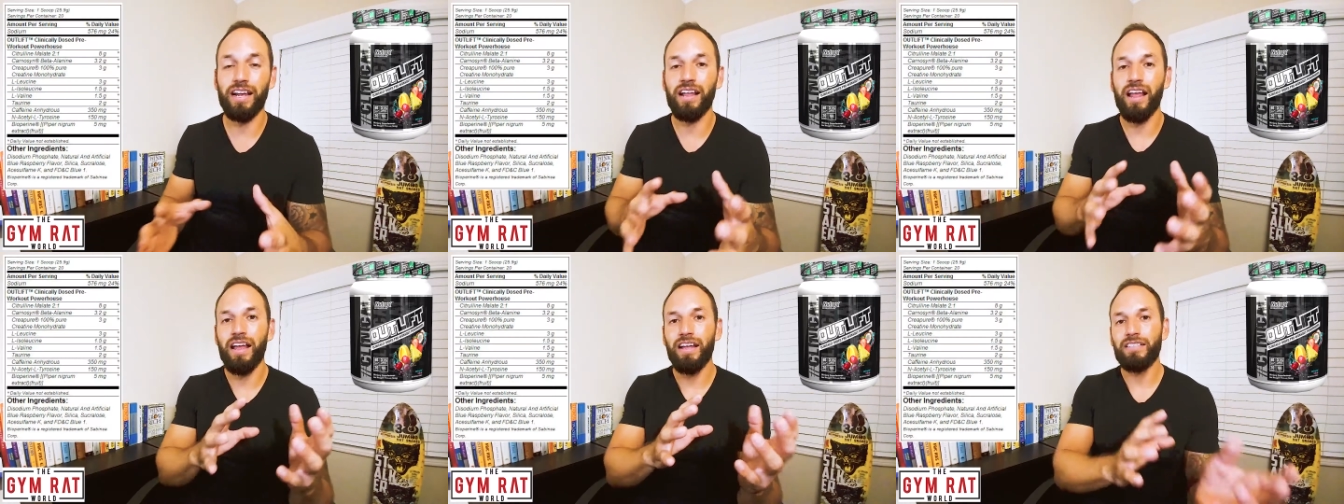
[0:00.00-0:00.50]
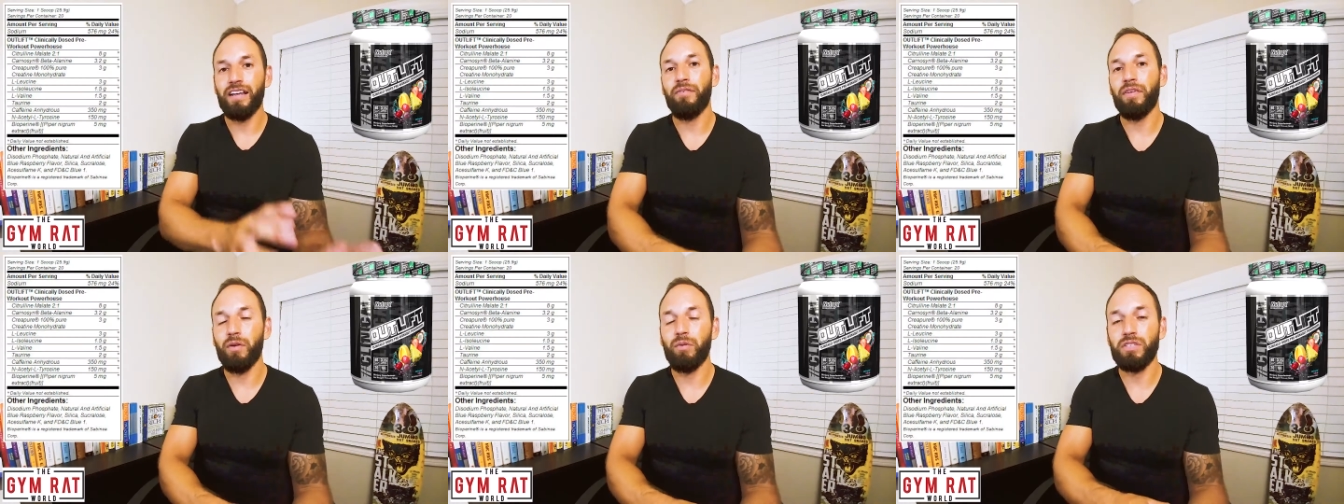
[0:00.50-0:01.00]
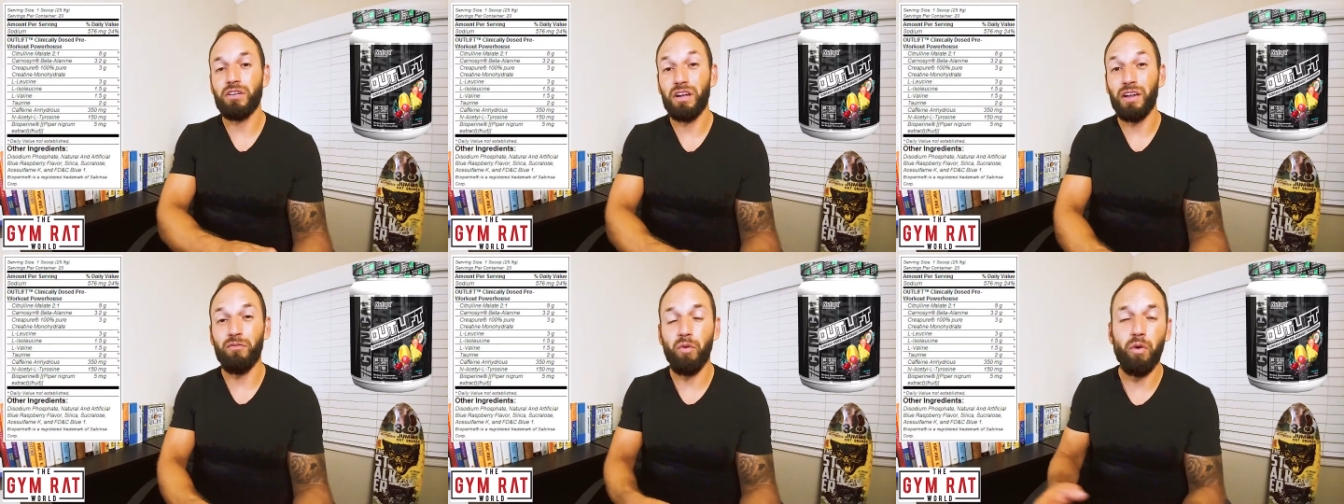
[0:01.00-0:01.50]
I definitely was
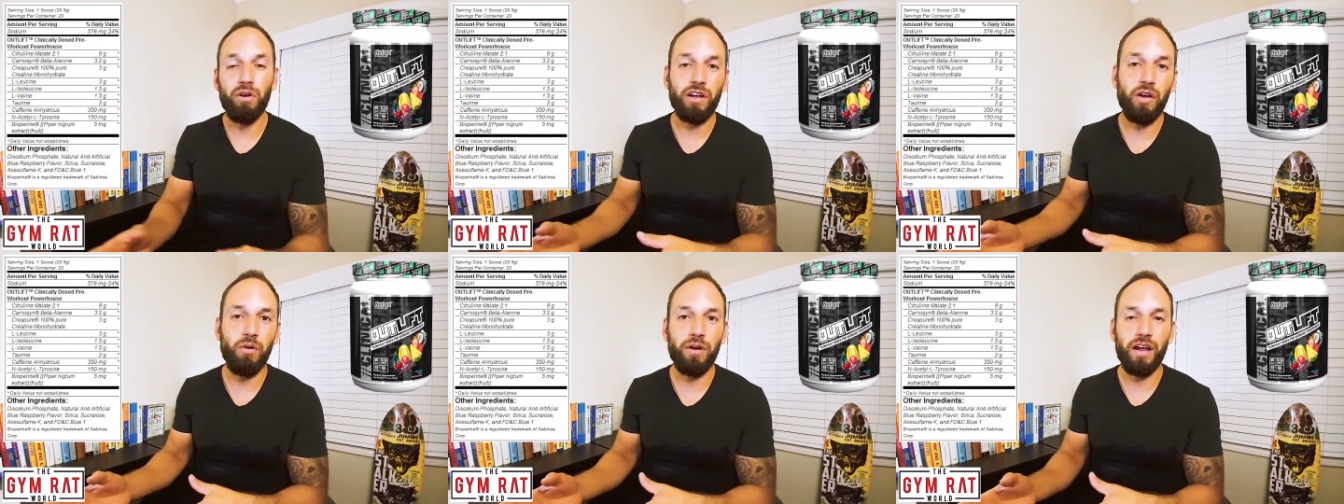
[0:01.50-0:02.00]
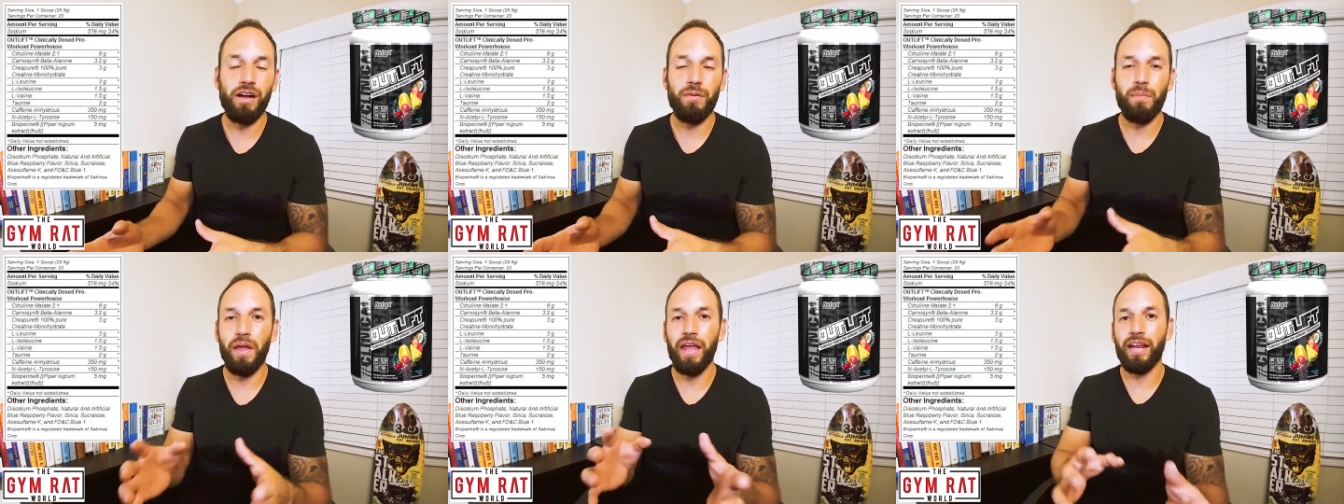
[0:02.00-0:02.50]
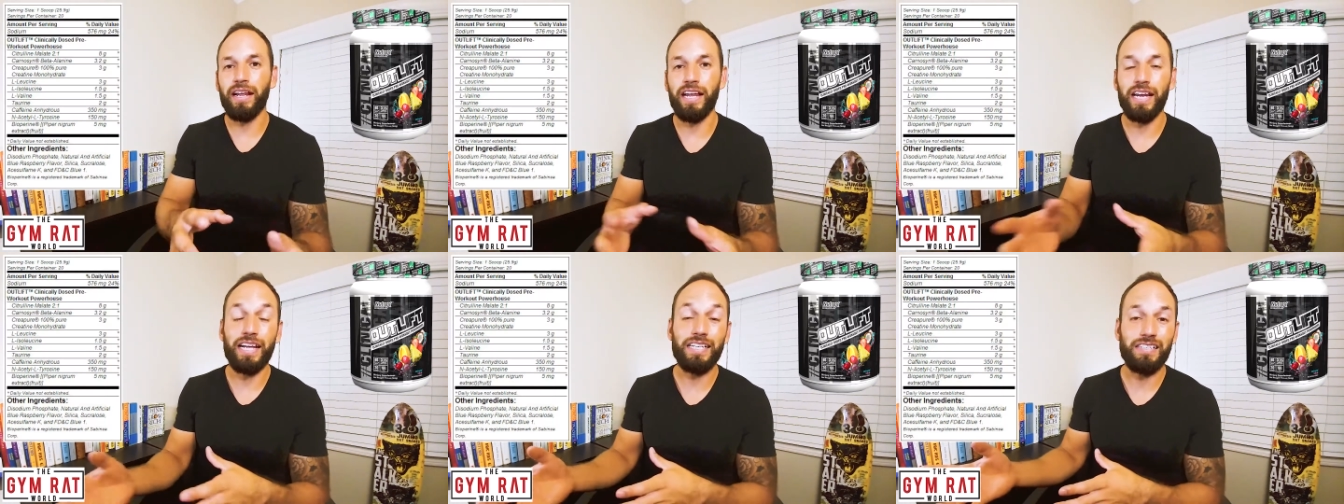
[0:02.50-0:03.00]
looking forward to going up and
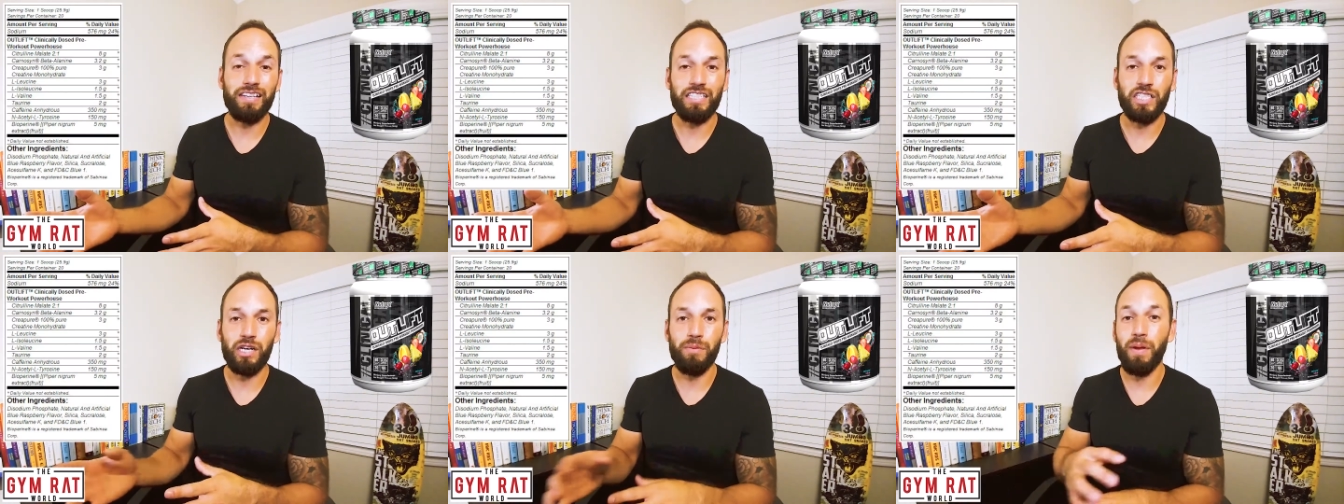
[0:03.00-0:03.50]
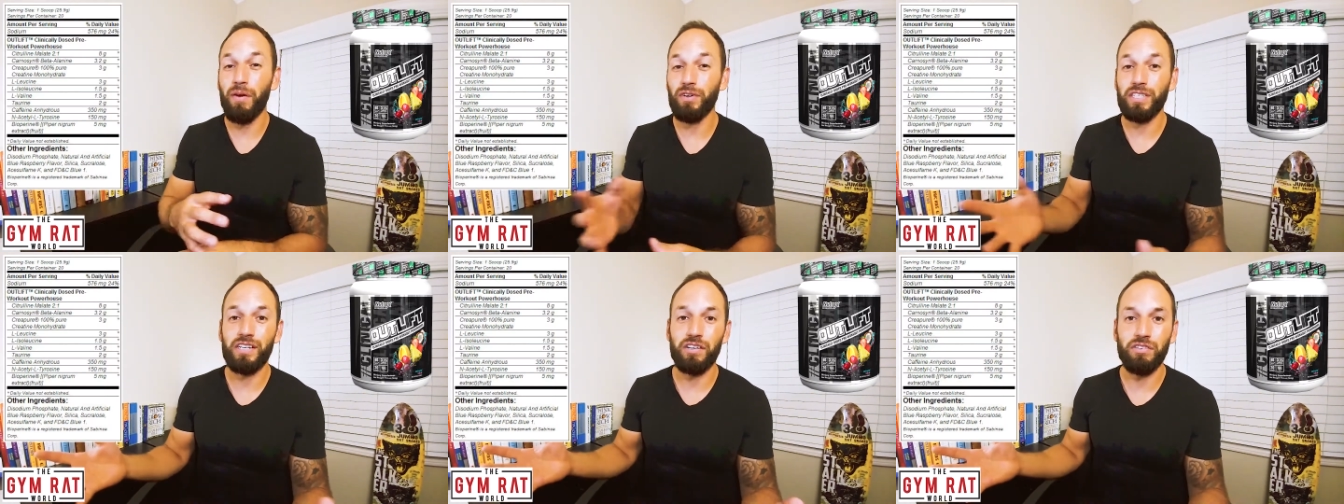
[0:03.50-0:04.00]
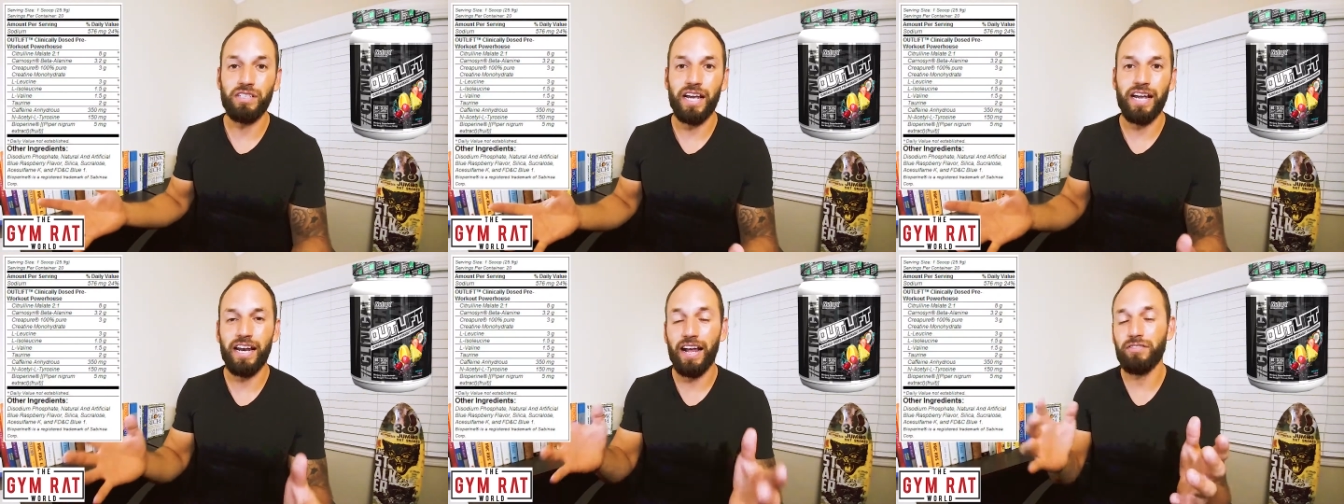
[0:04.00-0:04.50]
getting into the gym every single day.